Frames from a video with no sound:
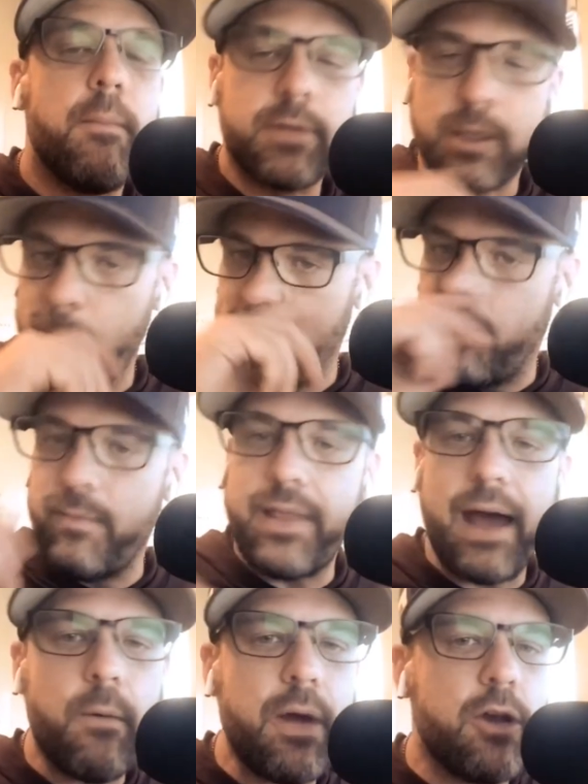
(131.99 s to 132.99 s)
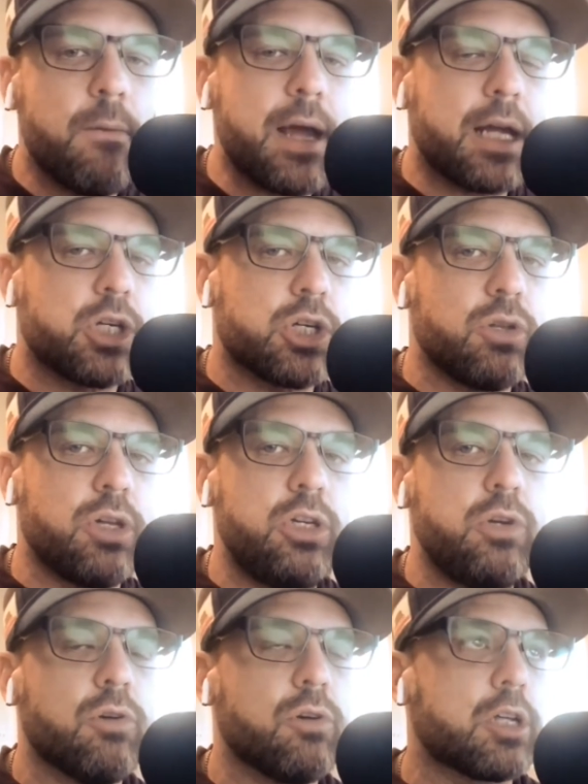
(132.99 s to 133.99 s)
So that way you're making sure that
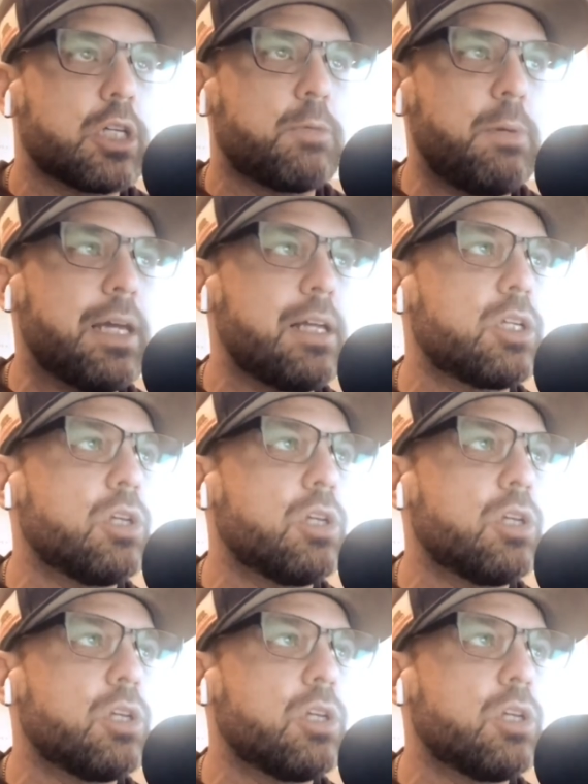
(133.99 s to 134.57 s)
you're speaking